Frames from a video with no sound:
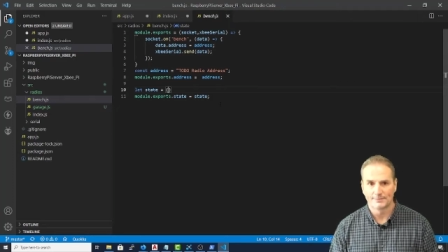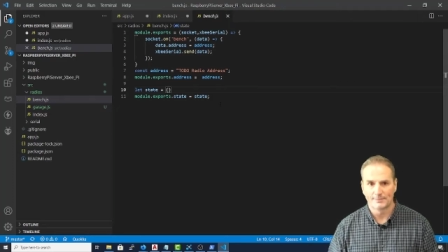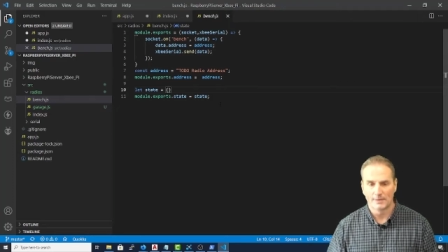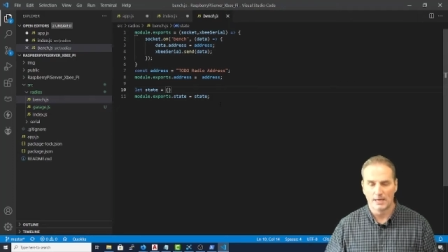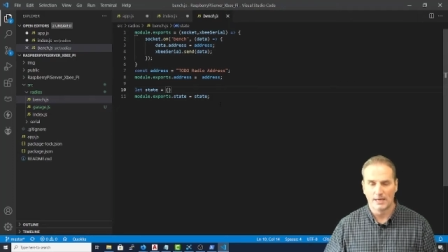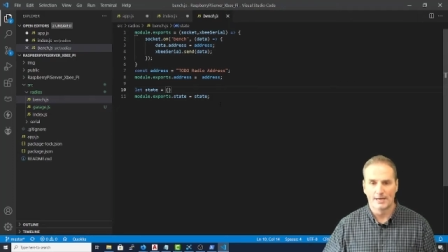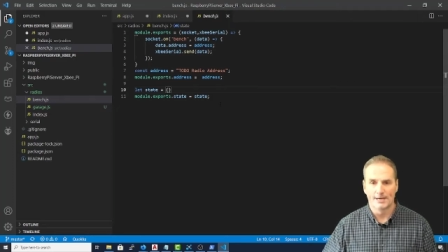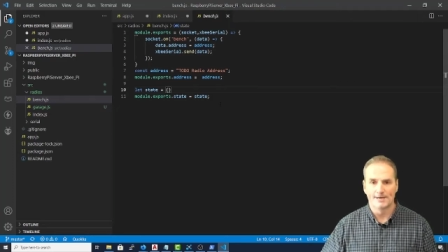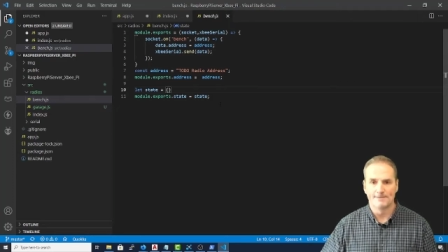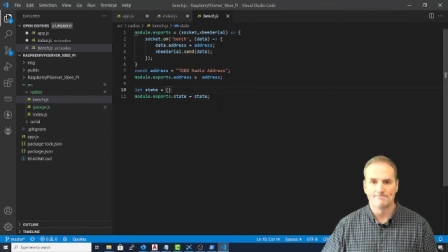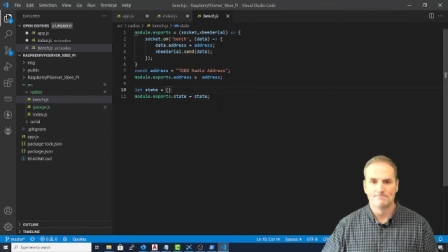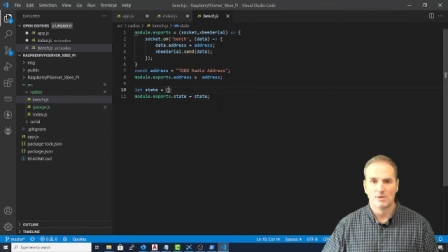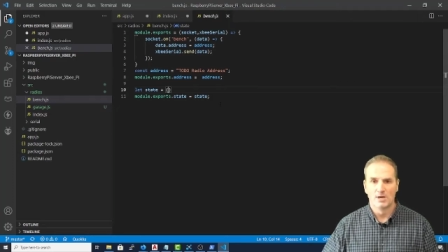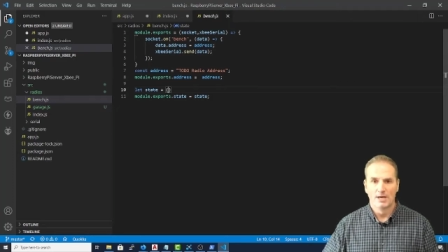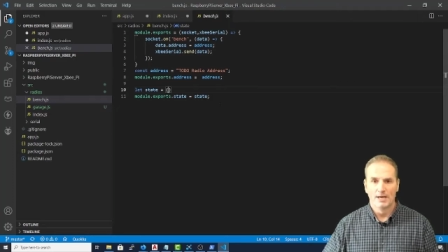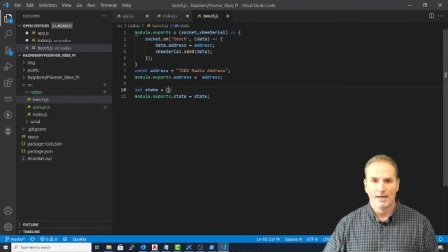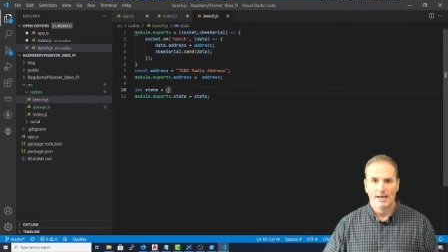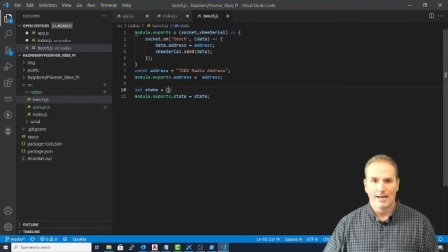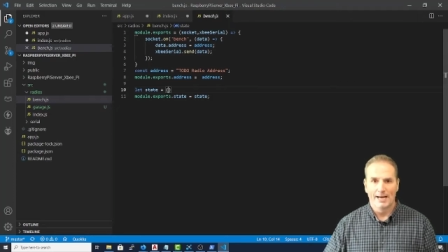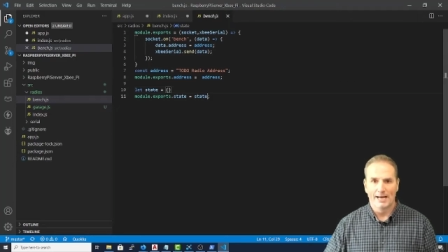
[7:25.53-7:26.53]

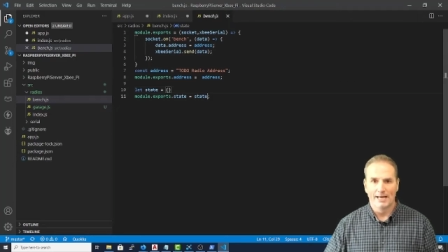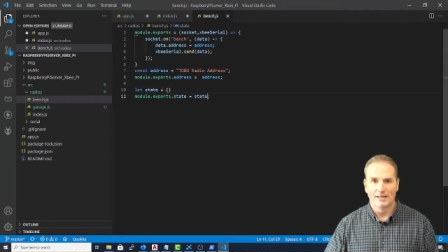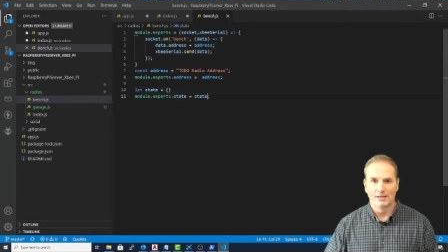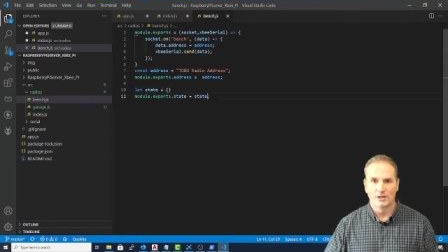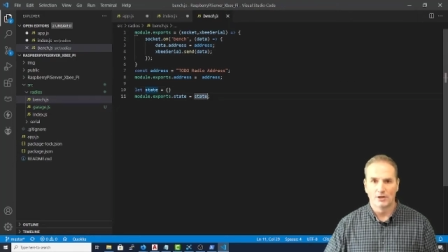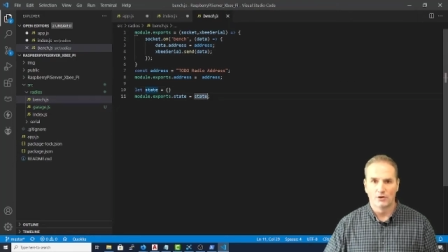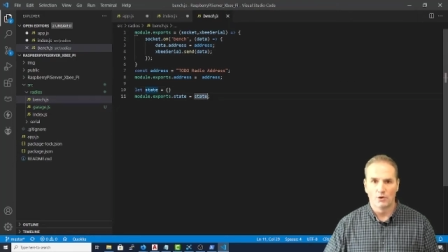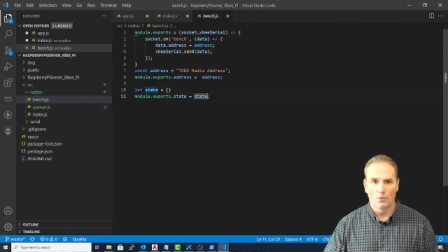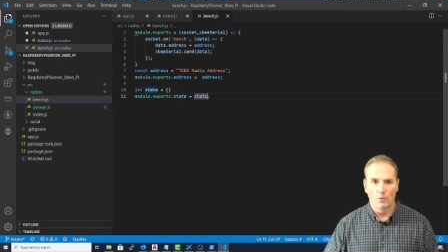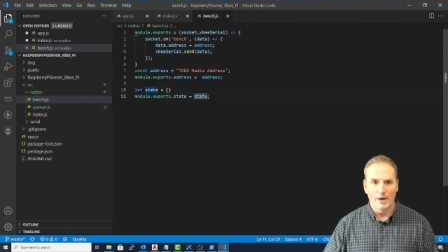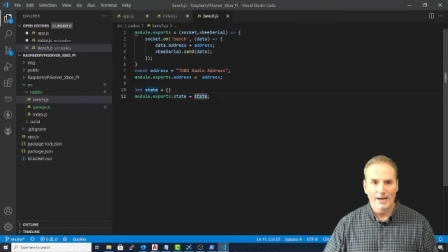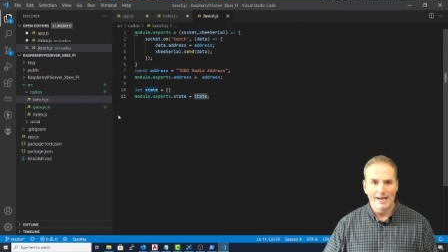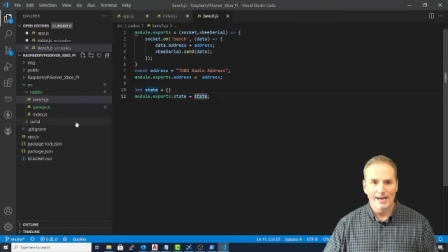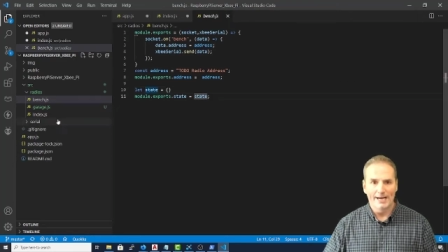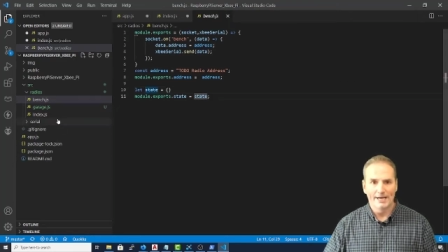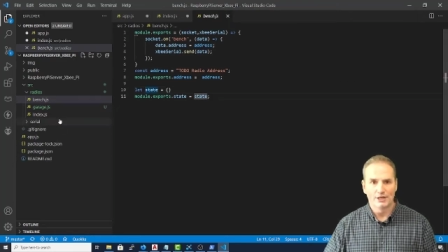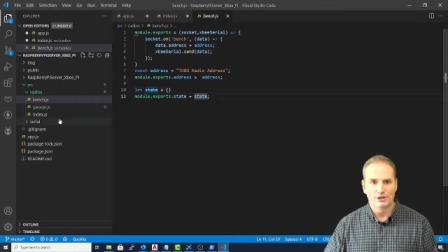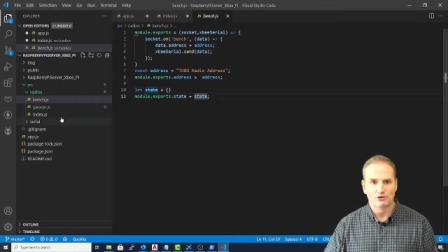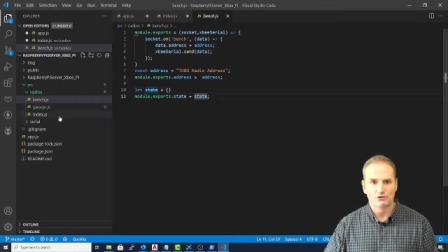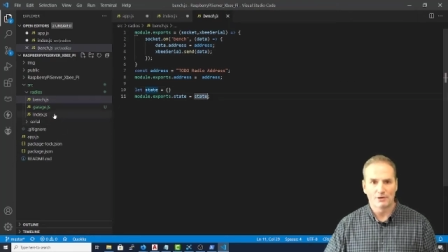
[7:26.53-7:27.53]
And the way
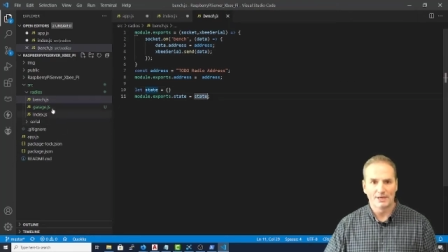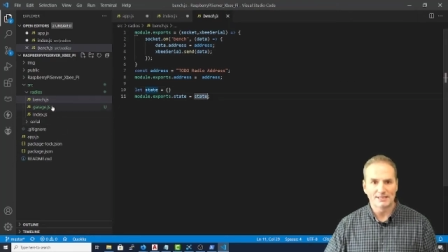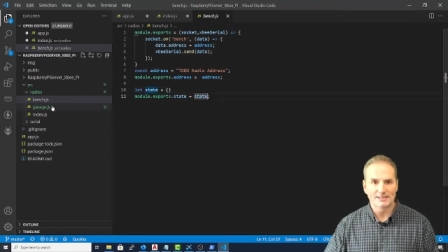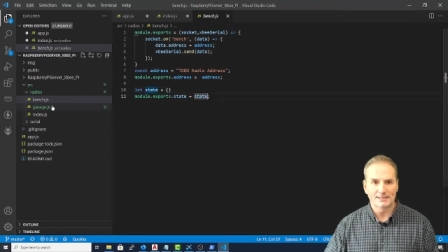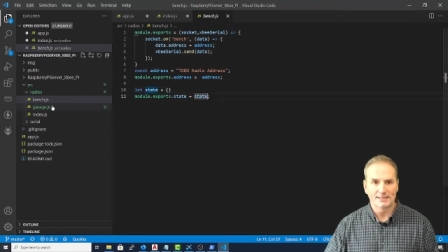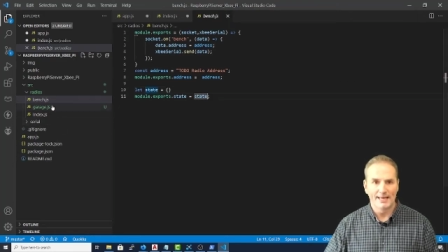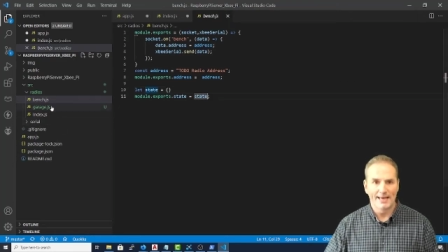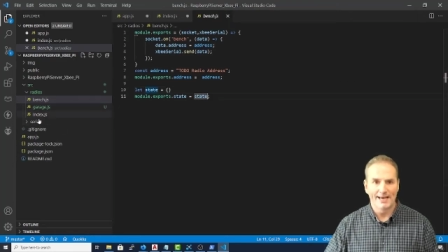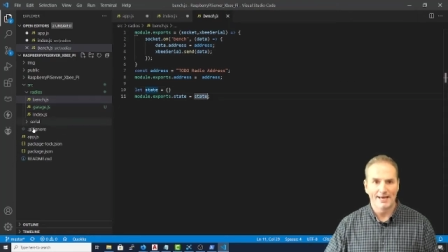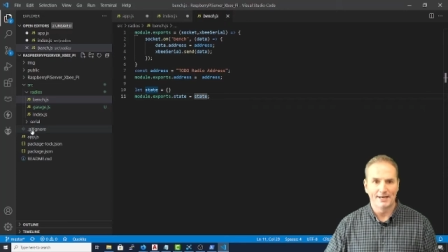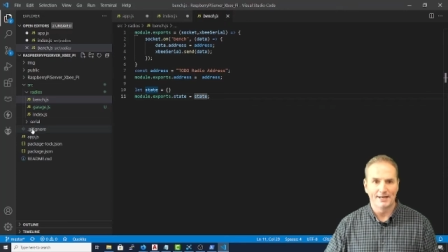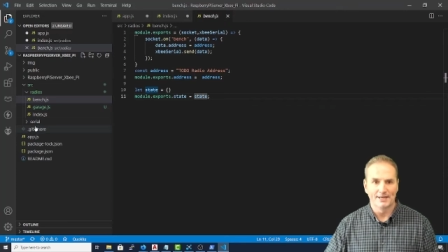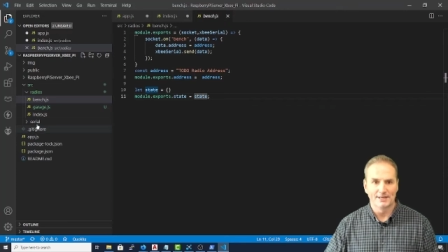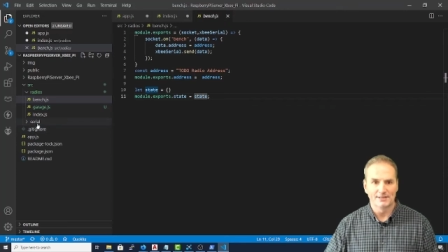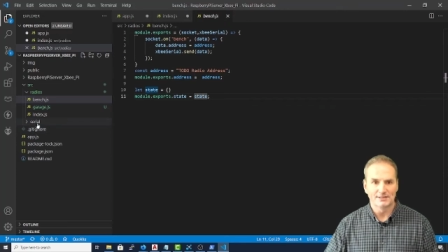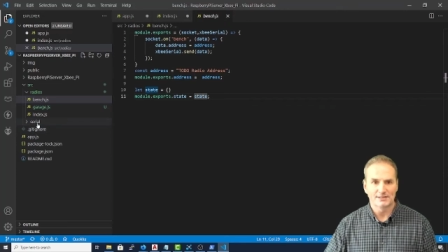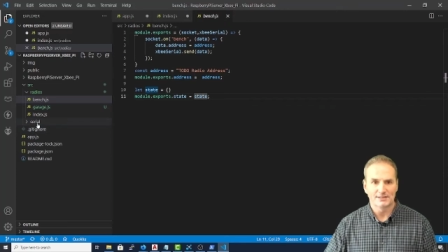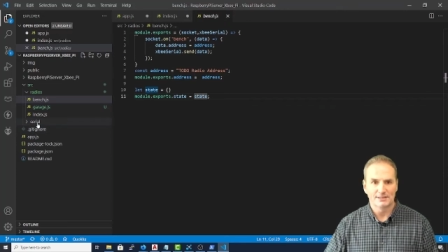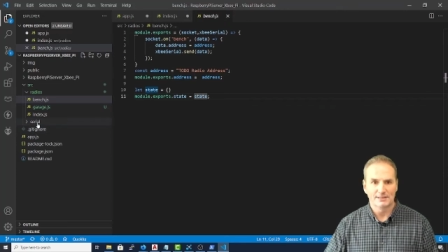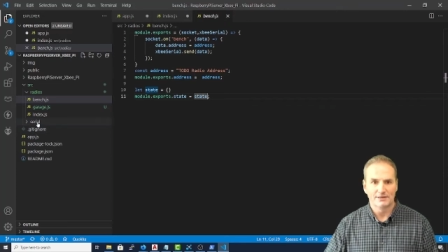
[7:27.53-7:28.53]
I address that is,